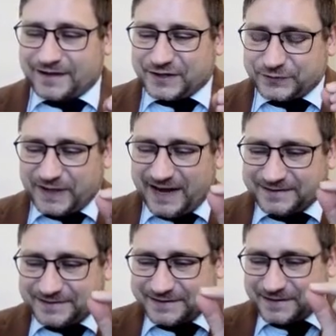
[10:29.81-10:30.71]

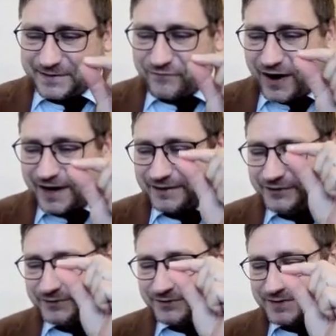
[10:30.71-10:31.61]
creating
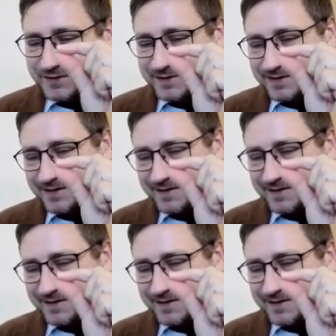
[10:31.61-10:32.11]
various